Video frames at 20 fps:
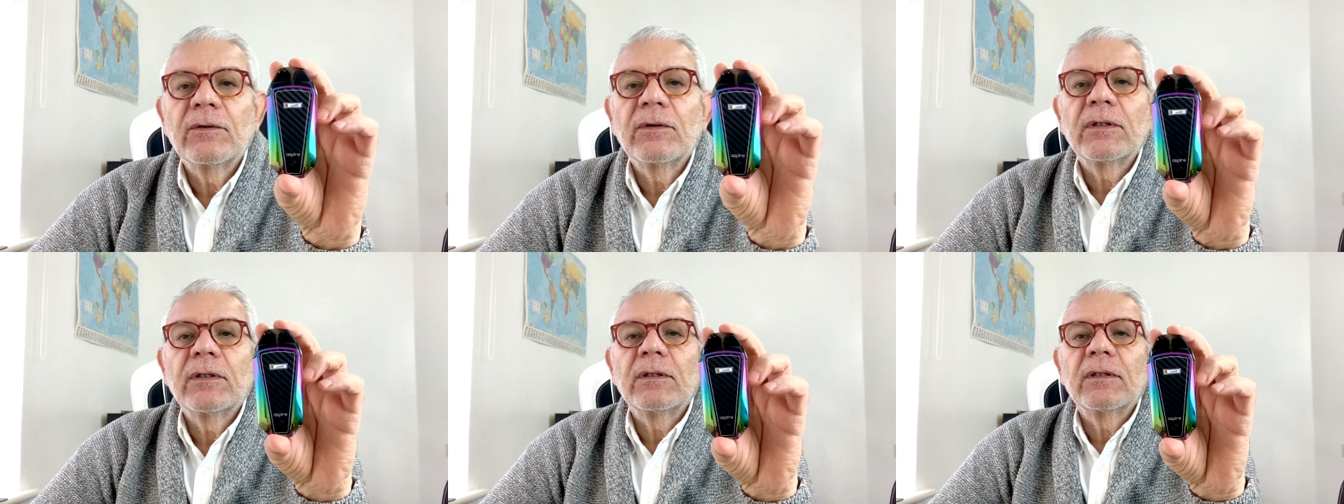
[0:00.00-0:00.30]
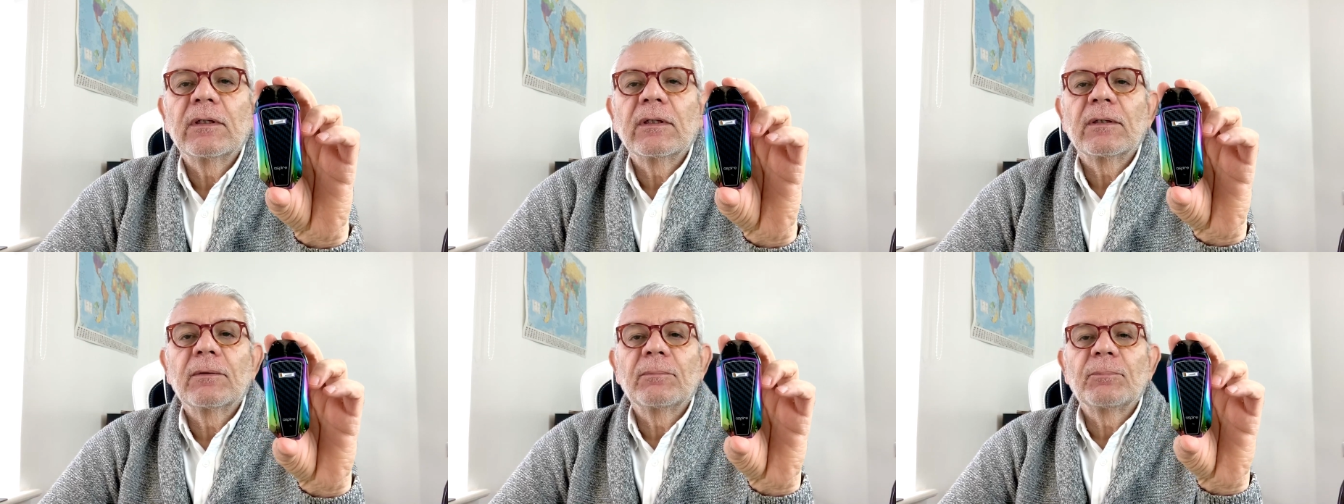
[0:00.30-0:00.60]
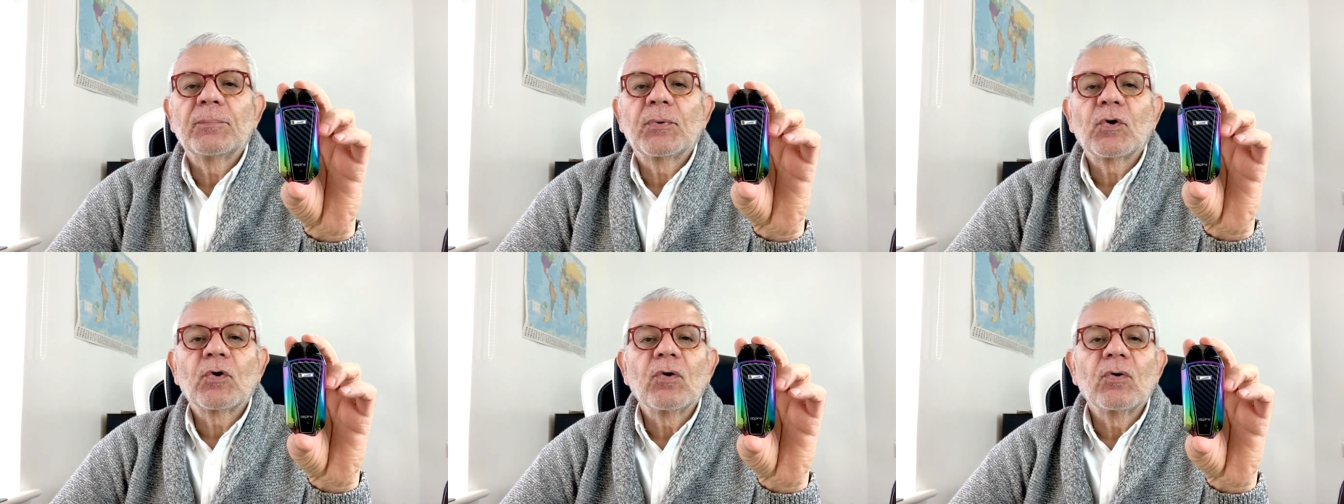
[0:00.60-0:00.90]
the
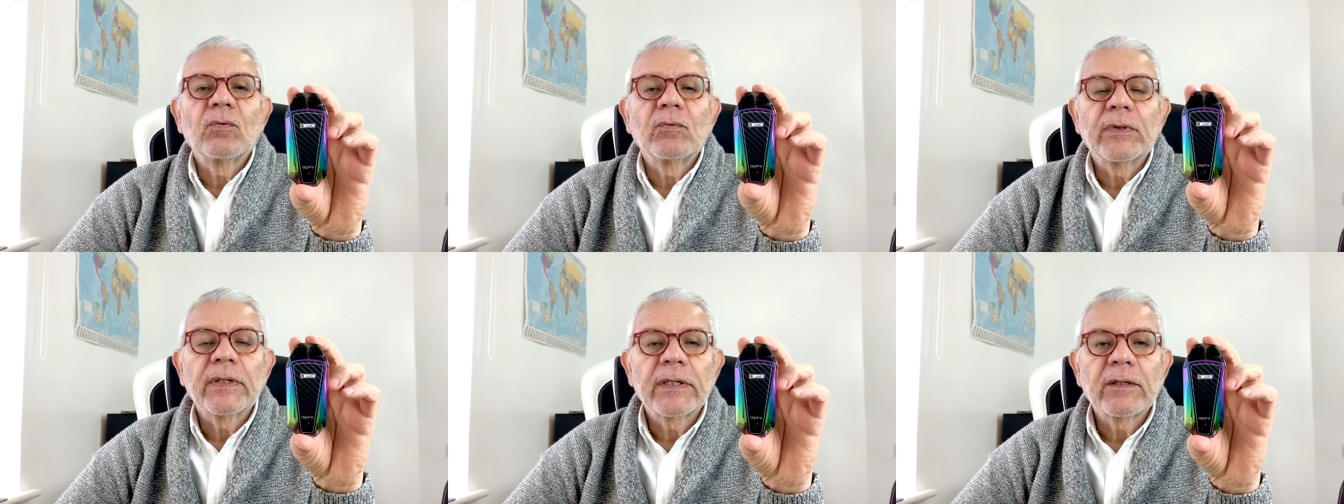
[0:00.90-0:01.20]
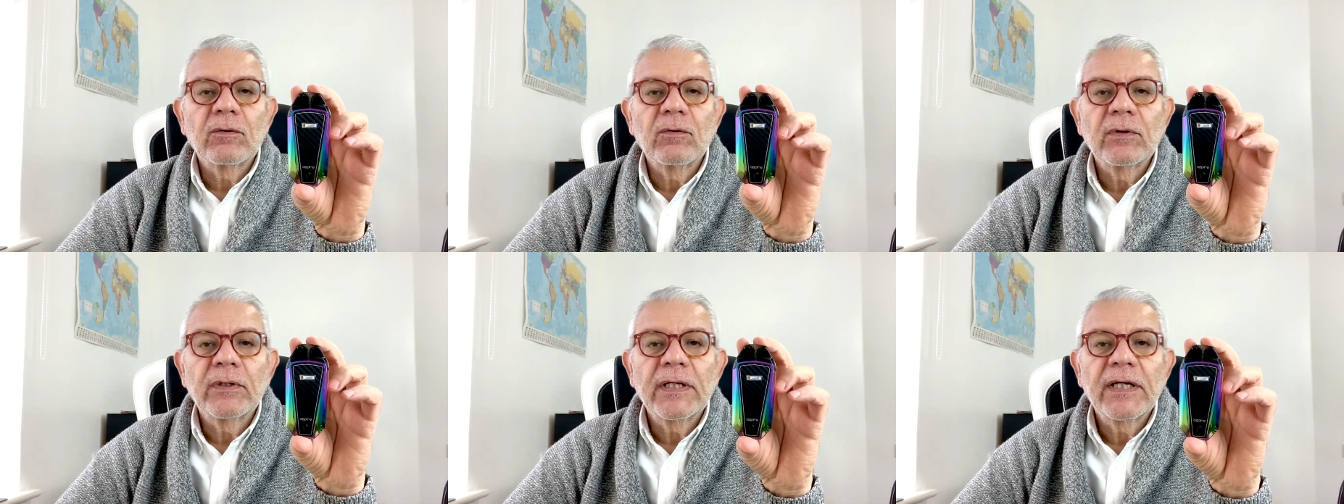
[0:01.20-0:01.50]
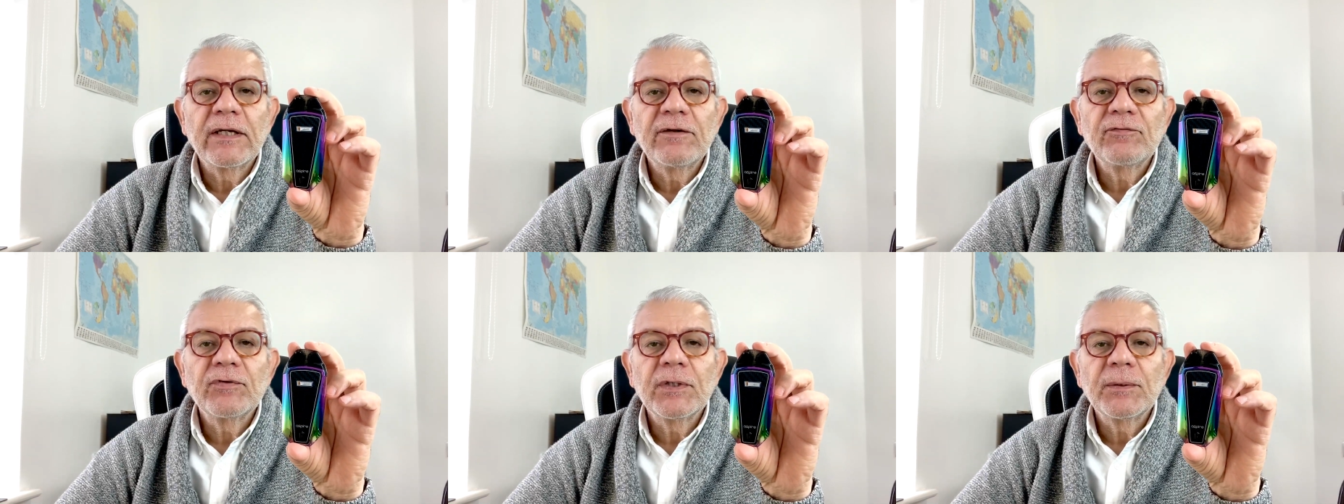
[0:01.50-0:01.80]
Pro, they call it
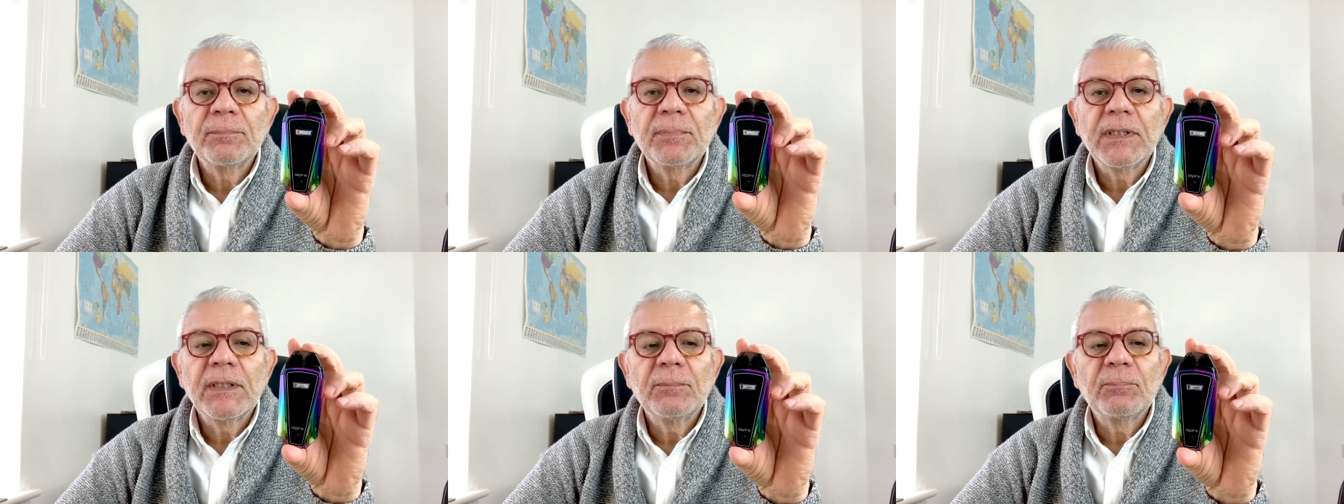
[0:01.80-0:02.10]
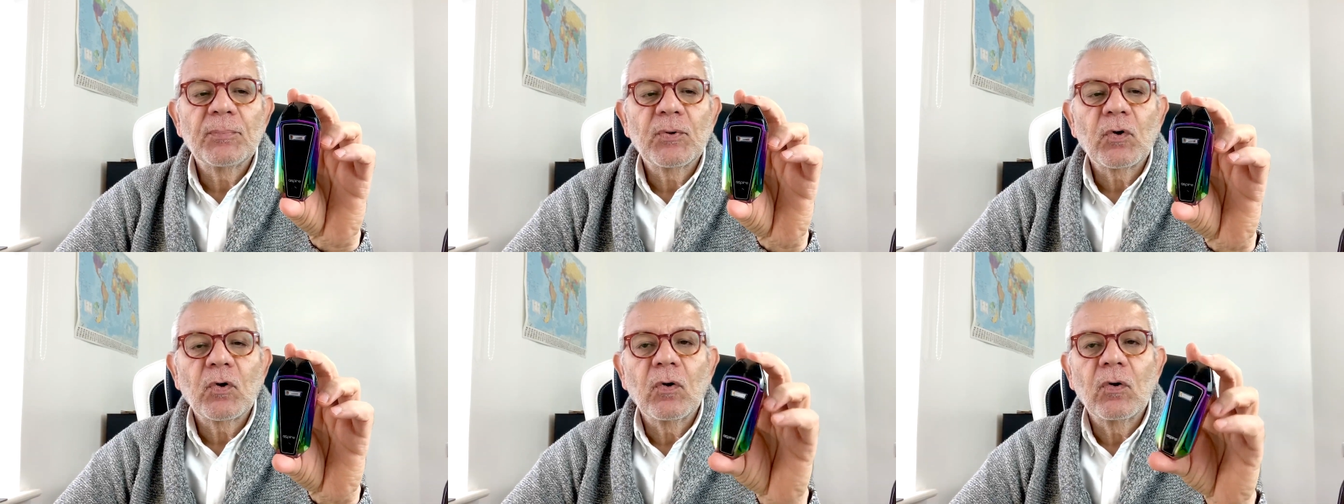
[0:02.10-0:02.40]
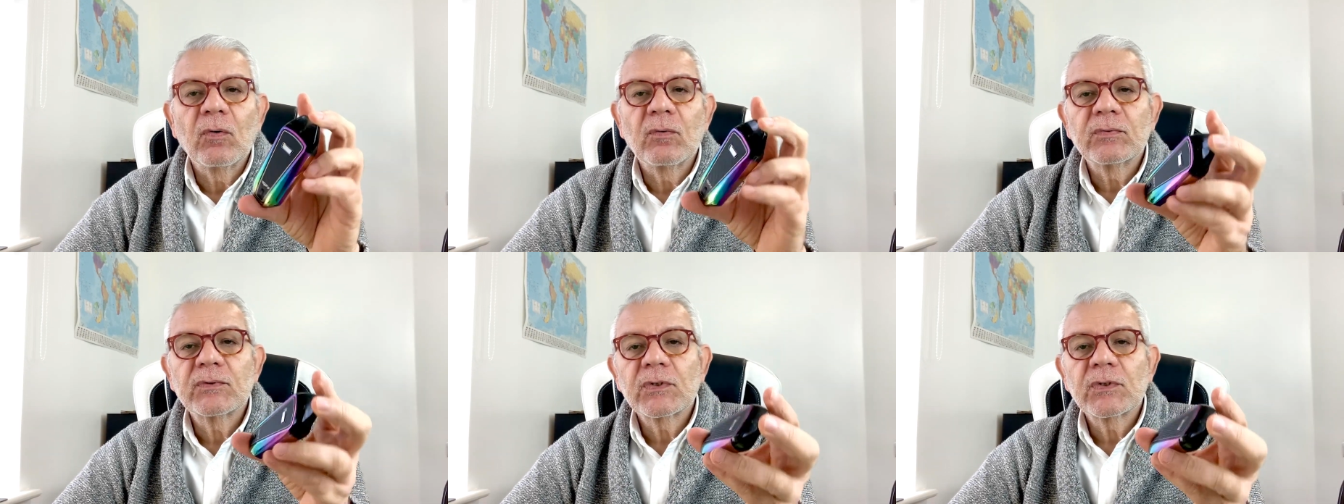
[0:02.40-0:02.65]
AVP Pro.